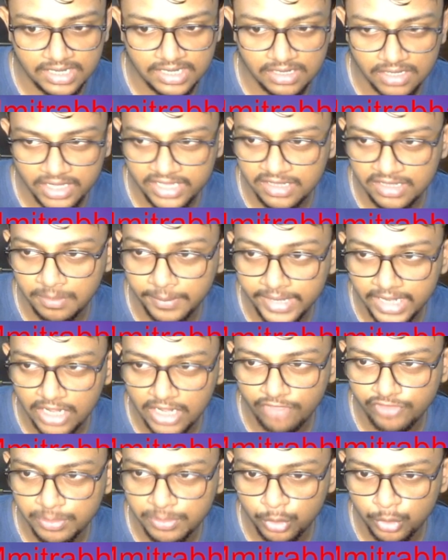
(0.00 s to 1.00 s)
in the middle of
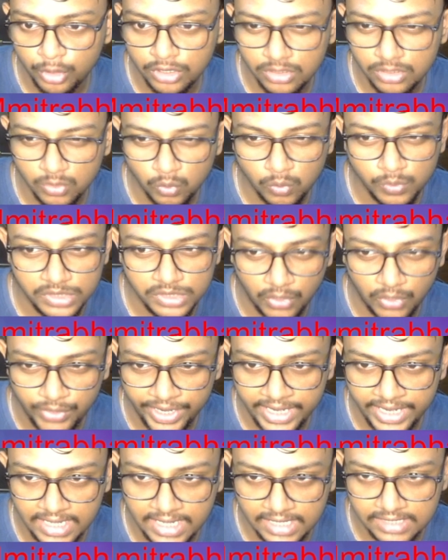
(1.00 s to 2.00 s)
the board without any
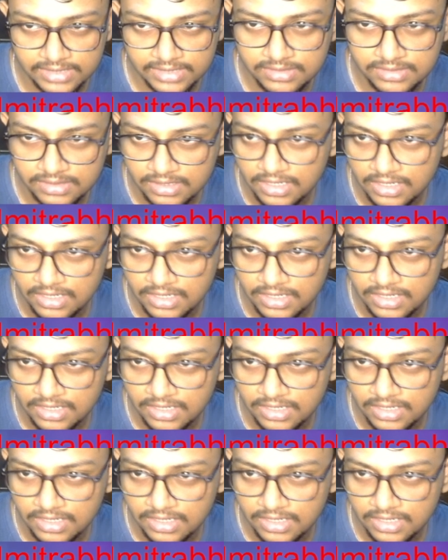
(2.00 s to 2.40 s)
guards,